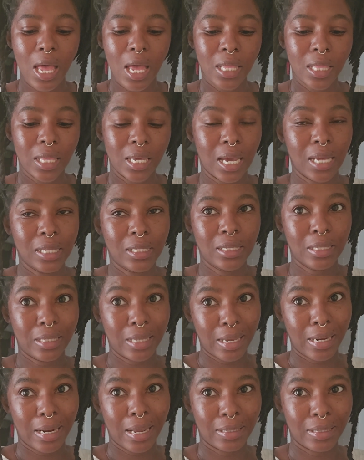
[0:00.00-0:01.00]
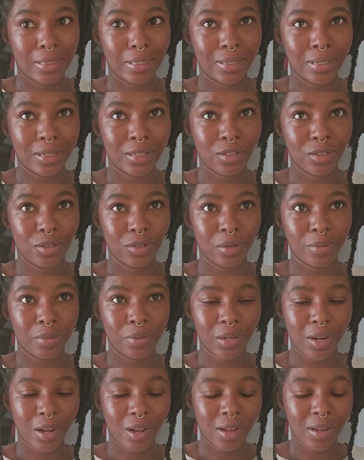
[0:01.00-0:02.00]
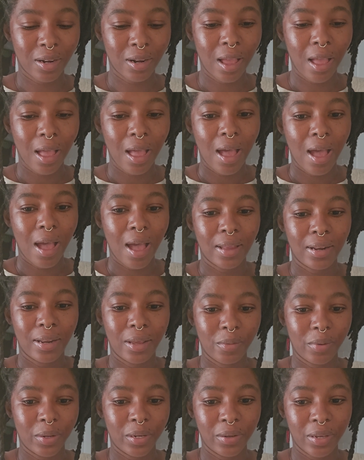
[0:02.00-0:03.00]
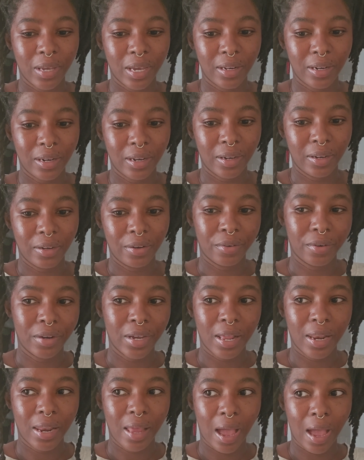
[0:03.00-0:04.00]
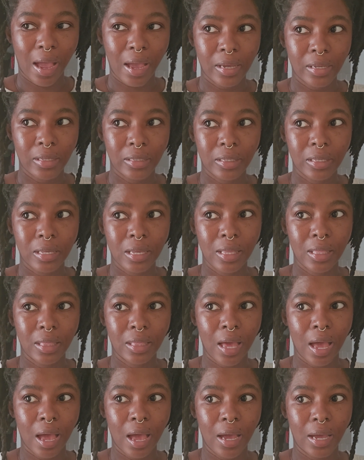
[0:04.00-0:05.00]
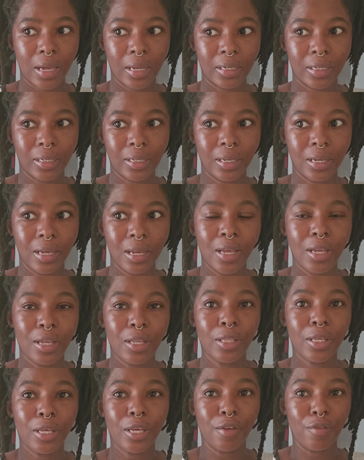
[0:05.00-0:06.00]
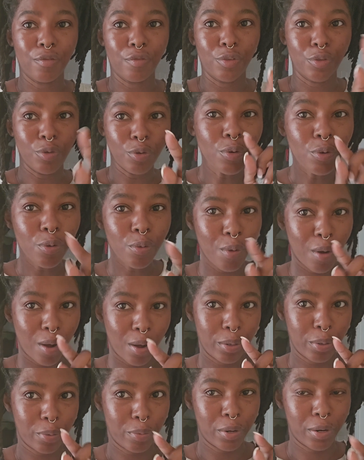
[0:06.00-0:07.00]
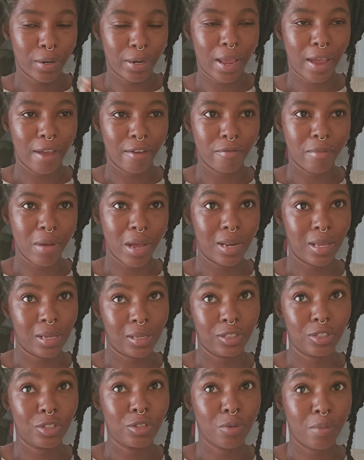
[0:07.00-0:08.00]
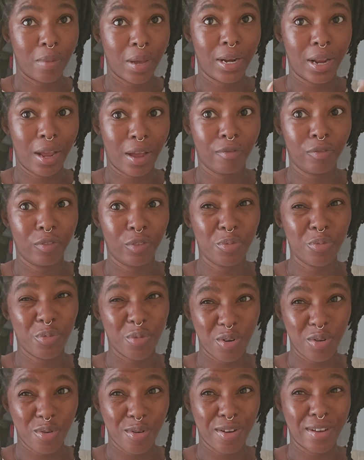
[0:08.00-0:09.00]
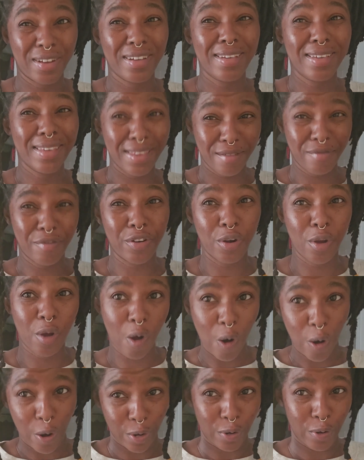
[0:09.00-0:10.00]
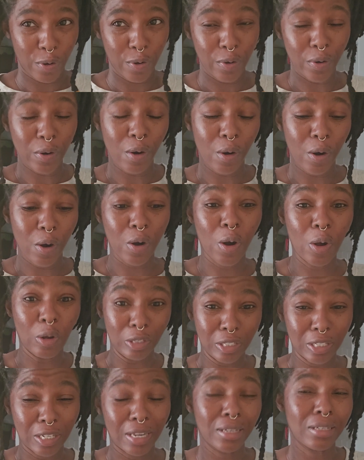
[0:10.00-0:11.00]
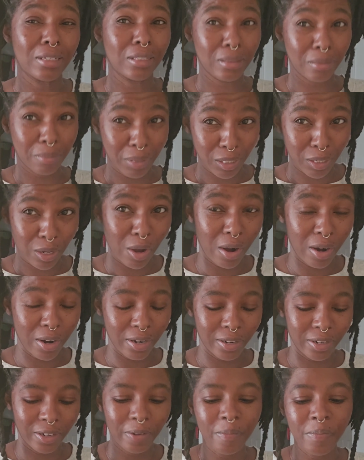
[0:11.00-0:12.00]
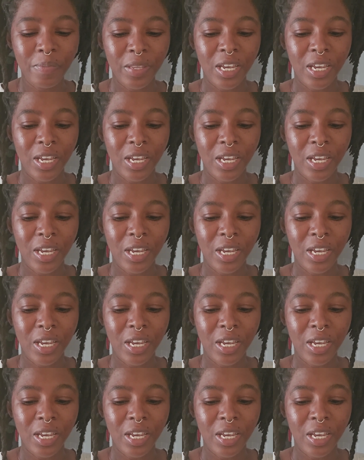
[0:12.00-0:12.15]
they can state that in the description, and then when you get there you realize that if you want the work-life balance, you might have to work even harder or hustle a little bit harder